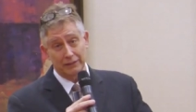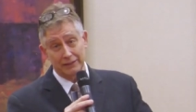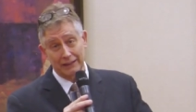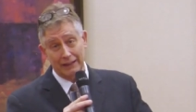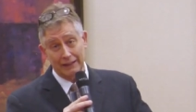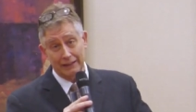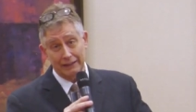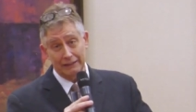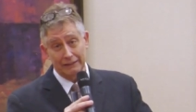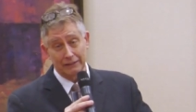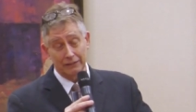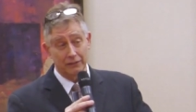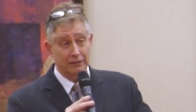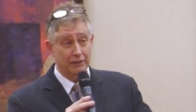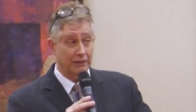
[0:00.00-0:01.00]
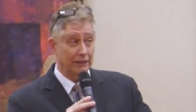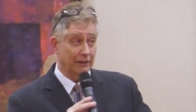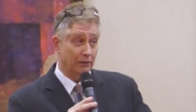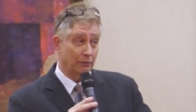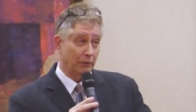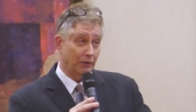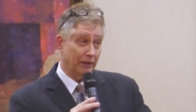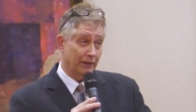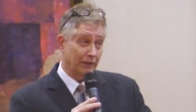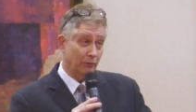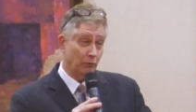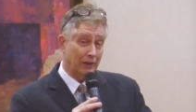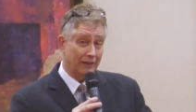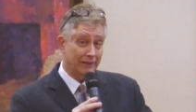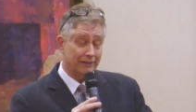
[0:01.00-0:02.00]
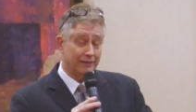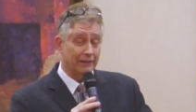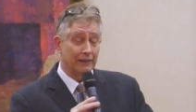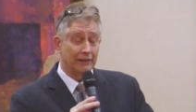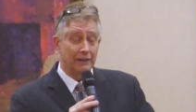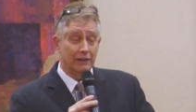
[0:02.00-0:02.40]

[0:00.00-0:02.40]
say, look, here, here it was.